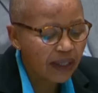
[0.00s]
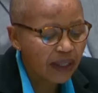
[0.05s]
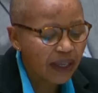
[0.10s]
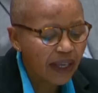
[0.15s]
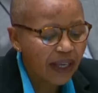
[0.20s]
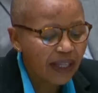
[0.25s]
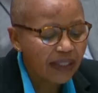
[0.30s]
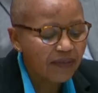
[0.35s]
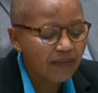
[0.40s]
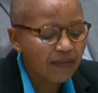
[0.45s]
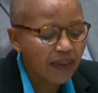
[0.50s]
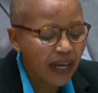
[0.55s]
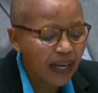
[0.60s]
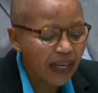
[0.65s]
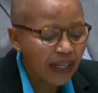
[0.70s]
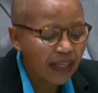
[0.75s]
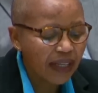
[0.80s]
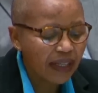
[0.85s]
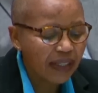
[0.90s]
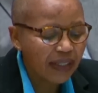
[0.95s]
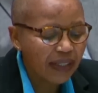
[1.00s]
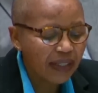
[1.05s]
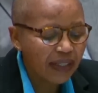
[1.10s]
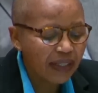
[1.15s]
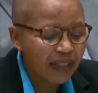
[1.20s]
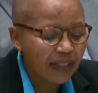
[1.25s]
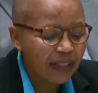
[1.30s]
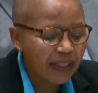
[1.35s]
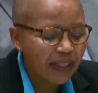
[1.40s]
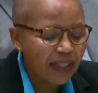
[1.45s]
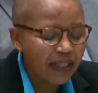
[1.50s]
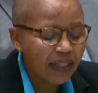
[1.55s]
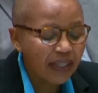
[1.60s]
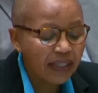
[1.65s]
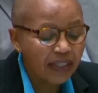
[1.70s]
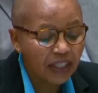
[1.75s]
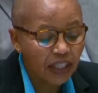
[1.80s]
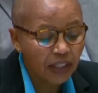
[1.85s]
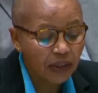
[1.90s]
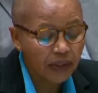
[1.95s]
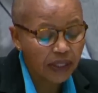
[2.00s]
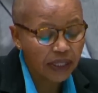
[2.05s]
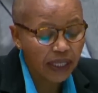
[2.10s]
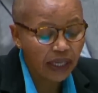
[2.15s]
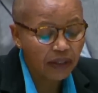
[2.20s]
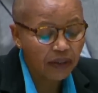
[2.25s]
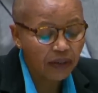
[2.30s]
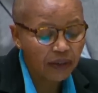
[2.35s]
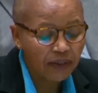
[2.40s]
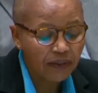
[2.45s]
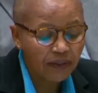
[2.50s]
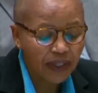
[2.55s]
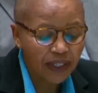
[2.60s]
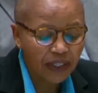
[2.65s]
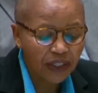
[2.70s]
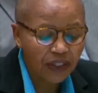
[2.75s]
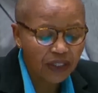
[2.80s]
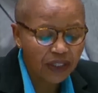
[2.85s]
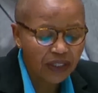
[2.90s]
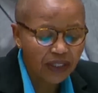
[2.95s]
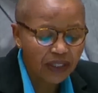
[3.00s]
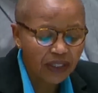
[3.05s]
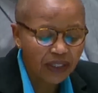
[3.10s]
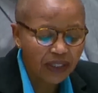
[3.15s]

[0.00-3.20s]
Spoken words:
has violated the Genocide Convention